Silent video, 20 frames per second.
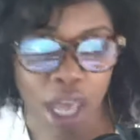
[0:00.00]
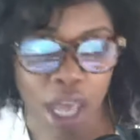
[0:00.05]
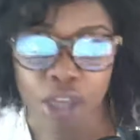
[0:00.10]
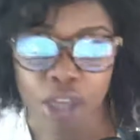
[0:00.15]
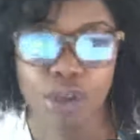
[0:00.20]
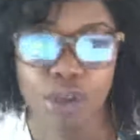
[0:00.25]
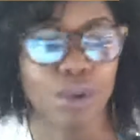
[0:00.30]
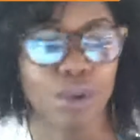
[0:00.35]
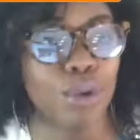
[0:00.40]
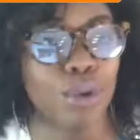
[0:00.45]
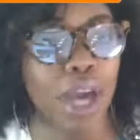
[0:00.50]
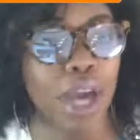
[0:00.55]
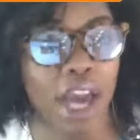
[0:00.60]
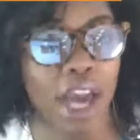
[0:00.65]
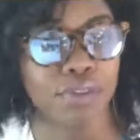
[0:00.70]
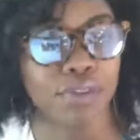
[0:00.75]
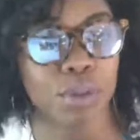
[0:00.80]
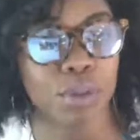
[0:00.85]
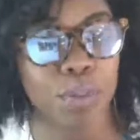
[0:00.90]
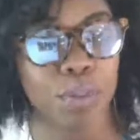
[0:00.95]
you
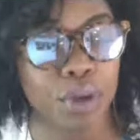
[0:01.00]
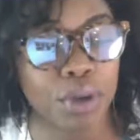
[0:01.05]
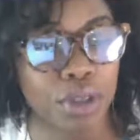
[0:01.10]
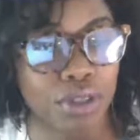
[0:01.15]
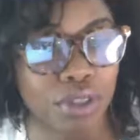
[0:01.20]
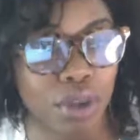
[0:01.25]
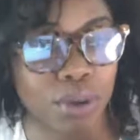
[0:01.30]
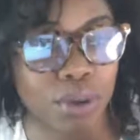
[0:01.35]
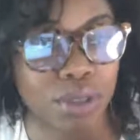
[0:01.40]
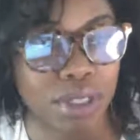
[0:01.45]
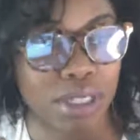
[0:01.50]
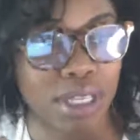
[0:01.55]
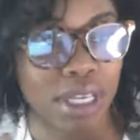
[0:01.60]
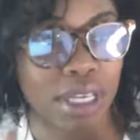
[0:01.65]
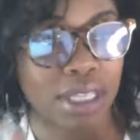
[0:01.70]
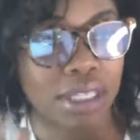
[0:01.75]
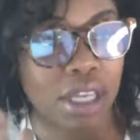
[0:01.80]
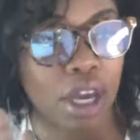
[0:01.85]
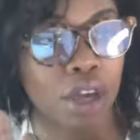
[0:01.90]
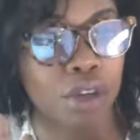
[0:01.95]
have to put those
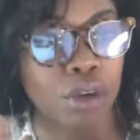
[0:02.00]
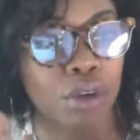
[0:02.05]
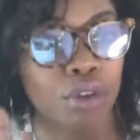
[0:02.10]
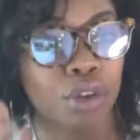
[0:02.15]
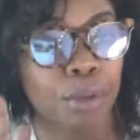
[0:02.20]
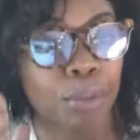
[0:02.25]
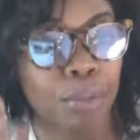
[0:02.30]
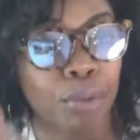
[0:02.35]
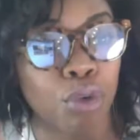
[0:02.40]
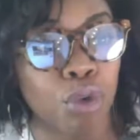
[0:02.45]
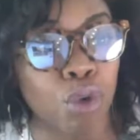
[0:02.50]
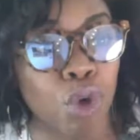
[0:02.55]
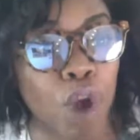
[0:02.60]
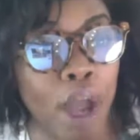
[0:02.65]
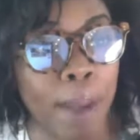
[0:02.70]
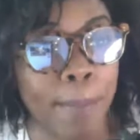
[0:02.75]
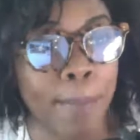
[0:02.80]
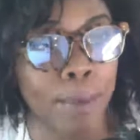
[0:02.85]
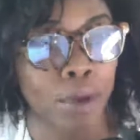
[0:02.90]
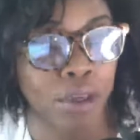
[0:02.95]
things under the
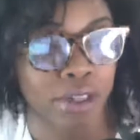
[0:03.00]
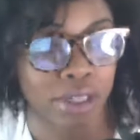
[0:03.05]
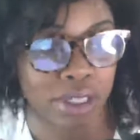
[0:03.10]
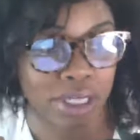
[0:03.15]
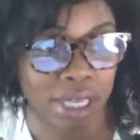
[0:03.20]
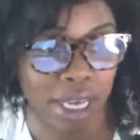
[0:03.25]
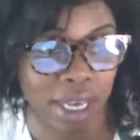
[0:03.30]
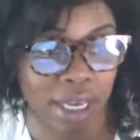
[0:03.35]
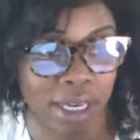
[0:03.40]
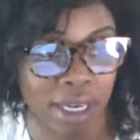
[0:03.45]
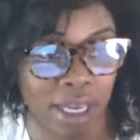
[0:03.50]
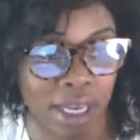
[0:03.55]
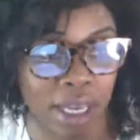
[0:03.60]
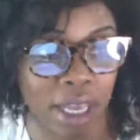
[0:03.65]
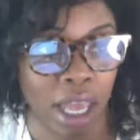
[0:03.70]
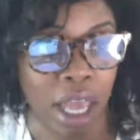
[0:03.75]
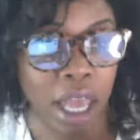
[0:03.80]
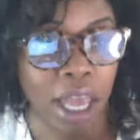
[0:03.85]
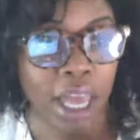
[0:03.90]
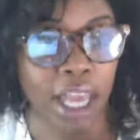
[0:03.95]
proper standing
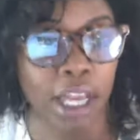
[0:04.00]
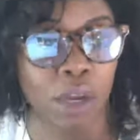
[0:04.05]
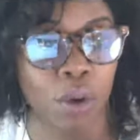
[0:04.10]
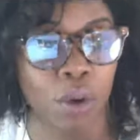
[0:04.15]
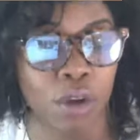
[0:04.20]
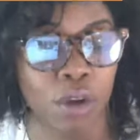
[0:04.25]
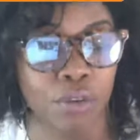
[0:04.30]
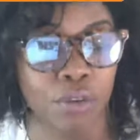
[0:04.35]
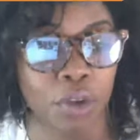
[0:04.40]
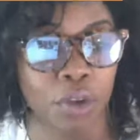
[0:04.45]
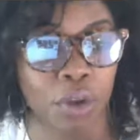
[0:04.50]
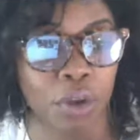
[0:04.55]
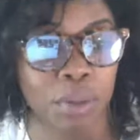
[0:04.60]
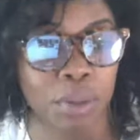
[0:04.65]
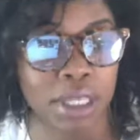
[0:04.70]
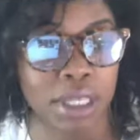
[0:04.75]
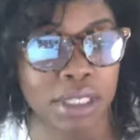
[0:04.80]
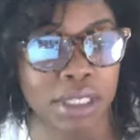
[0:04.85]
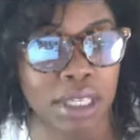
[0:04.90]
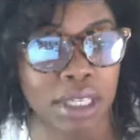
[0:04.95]
in order for you to
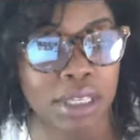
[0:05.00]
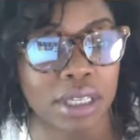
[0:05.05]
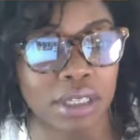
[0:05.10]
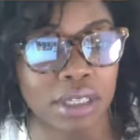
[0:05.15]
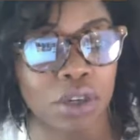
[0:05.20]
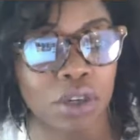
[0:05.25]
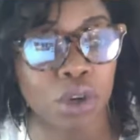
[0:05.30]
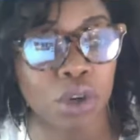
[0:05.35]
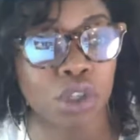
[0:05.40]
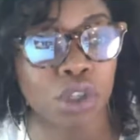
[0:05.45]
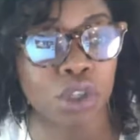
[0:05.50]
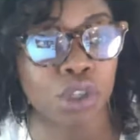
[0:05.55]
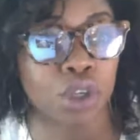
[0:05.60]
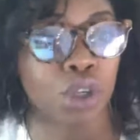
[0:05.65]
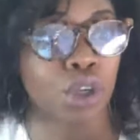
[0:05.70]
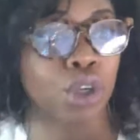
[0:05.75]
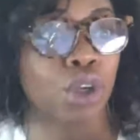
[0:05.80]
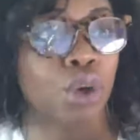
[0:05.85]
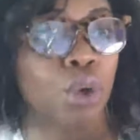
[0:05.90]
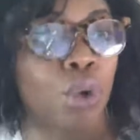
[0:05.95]
be considered
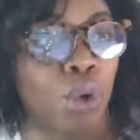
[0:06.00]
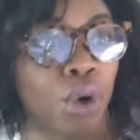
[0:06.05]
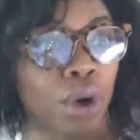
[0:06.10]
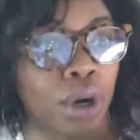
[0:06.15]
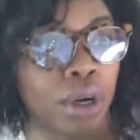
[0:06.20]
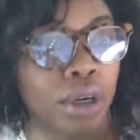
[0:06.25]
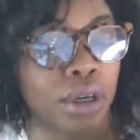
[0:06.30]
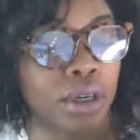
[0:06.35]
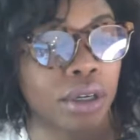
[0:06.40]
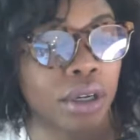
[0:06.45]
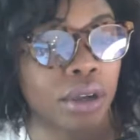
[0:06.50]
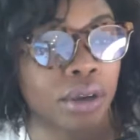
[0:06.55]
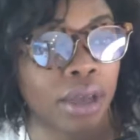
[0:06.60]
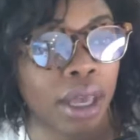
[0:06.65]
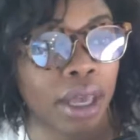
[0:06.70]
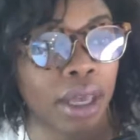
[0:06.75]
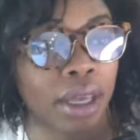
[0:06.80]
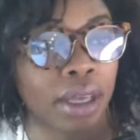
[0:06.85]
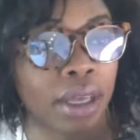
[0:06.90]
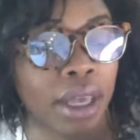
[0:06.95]
secure.
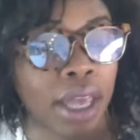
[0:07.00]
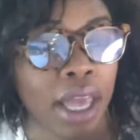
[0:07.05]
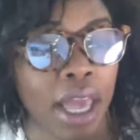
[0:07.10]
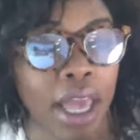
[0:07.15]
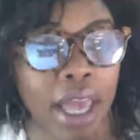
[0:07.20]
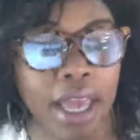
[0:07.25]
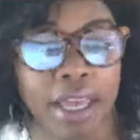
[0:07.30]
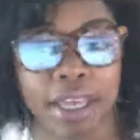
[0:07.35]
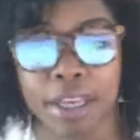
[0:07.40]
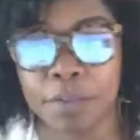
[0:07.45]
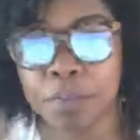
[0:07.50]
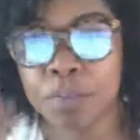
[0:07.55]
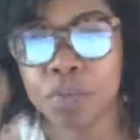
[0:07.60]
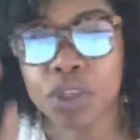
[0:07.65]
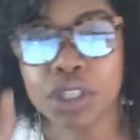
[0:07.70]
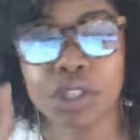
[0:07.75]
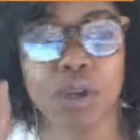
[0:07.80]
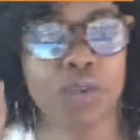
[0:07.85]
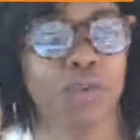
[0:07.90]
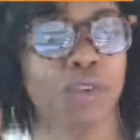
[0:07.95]
Okay. And
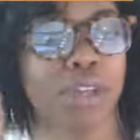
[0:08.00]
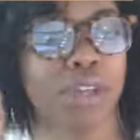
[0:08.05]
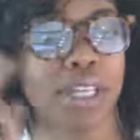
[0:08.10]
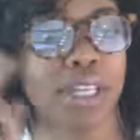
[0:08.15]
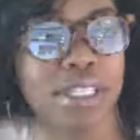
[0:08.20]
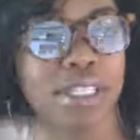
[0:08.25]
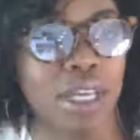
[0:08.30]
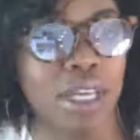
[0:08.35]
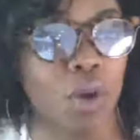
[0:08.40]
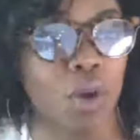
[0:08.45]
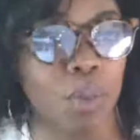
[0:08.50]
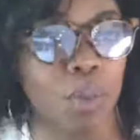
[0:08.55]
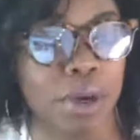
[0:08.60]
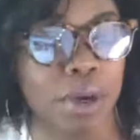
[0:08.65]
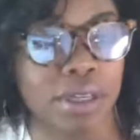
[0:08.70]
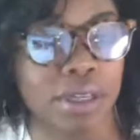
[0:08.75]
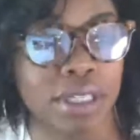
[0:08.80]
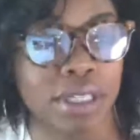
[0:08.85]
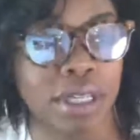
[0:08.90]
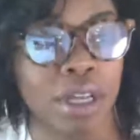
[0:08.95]
so for that single
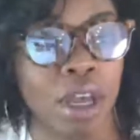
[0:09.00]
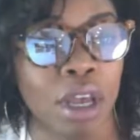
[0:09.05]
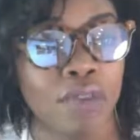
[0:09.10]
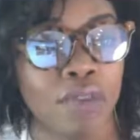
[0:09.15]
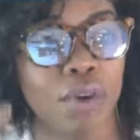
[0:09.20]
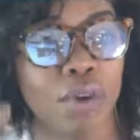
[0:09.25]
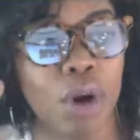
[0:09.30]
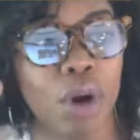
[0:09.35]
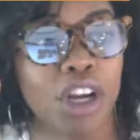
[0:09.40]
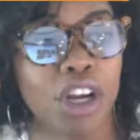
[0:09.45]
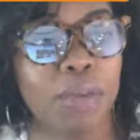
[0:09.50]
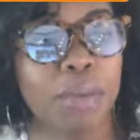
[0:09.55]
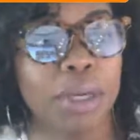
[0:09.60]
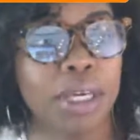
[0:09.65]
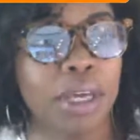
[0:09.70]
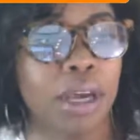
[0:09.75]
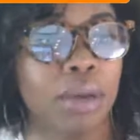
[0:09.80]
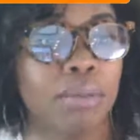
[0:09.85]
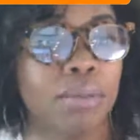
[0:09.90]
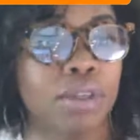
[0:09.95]
person, for her to
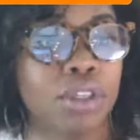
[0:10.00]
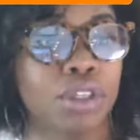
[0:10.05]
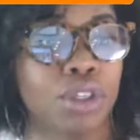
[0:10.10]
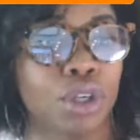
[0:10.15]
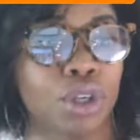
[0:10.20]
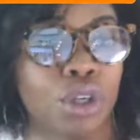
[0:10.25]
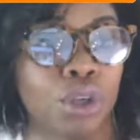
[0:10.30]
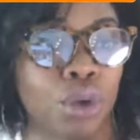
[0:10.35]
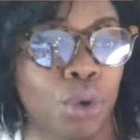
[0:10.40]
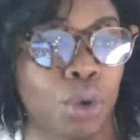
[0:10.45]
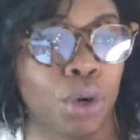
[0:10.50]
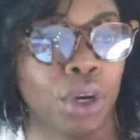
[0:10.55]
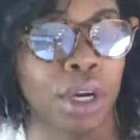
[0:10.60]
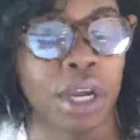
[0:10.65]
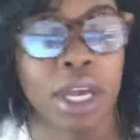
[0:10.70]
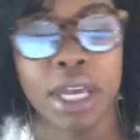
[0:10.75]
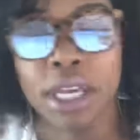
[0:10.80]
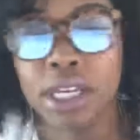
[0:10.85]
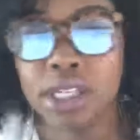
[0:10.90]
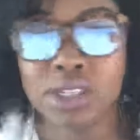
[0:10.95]
become secure,
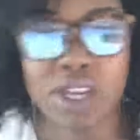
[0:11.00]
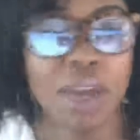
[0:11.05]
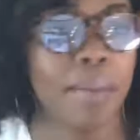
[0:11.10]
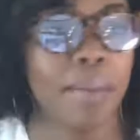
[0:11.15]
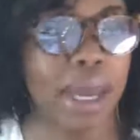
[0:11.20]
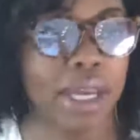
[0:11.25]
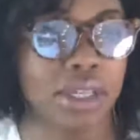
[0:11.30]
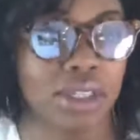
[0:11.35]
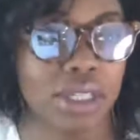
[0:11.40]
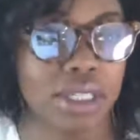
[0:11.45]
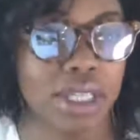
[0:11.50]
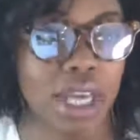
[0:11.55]
she might just